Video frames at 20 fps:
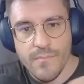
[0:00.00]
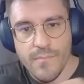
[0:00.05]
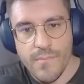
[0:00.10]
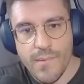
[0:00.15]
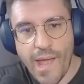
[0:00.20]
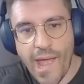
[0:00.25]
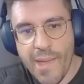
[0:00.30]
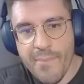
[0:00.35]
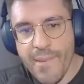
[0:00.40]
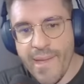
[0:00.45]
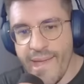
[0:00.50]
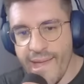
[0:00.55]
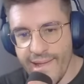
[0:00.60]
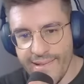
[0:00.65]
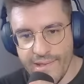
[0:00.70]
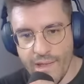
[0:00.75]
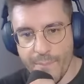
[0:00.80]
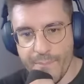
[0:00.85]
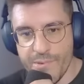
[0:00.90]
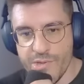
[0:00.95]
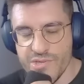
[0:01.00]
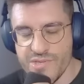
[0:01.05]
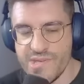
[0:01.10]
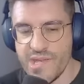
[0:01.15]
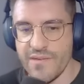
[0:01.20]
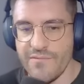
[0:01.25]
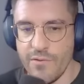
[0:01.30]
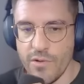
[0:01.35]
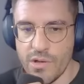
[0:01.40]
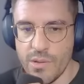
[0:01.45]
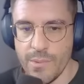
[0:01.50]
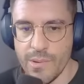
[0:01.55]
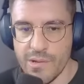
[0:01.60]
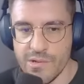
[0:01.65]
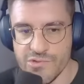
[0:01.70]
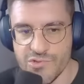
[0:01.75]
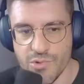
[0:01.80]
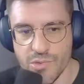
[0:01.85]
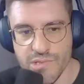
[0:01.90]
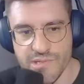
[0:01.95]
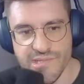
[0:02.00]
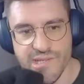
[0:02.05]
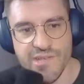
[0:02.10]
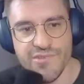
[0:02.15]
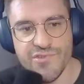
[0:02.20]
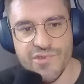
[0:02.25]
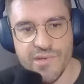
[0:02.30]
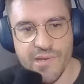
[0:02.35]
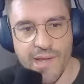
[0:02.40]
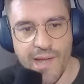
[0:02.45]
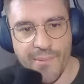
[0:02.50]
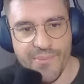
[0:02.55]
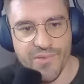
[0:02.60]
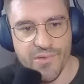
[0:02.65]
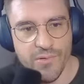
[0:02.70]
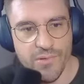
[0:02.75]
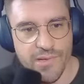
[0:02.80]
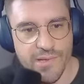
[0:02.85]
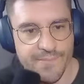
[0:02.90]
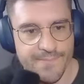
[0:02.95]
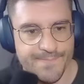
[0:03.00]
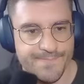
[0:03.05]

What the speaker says: I may end up using evocable controllers, Adrian. Absolutely.